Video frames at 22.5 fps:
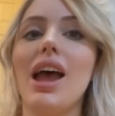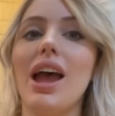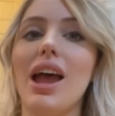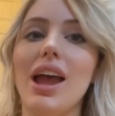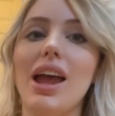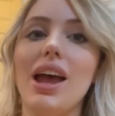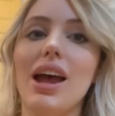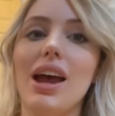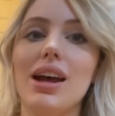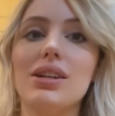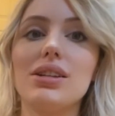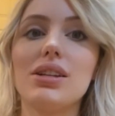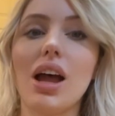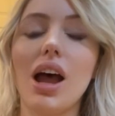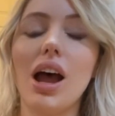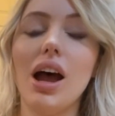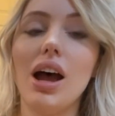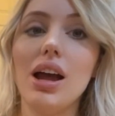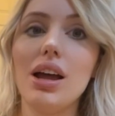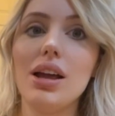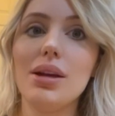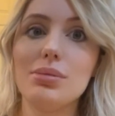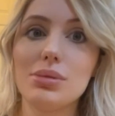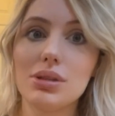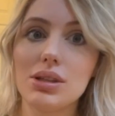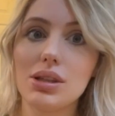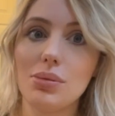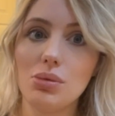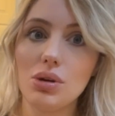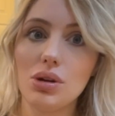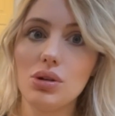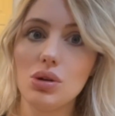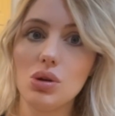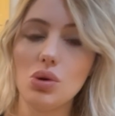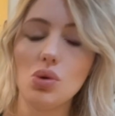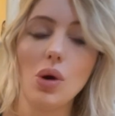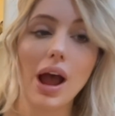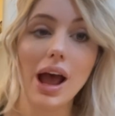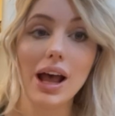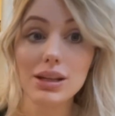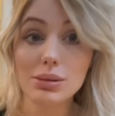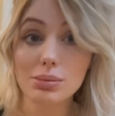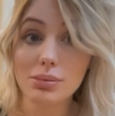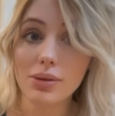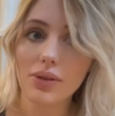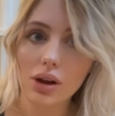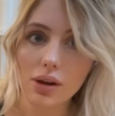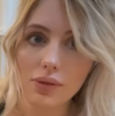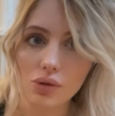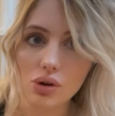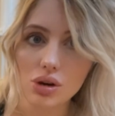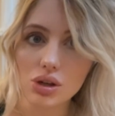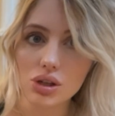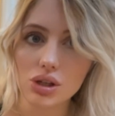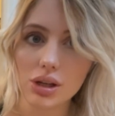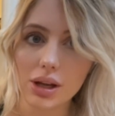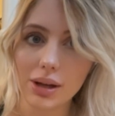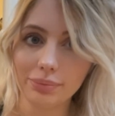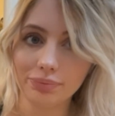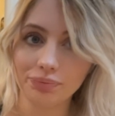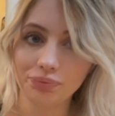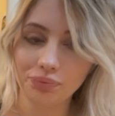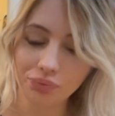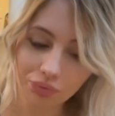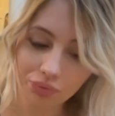And I am someone who has been very fortunate.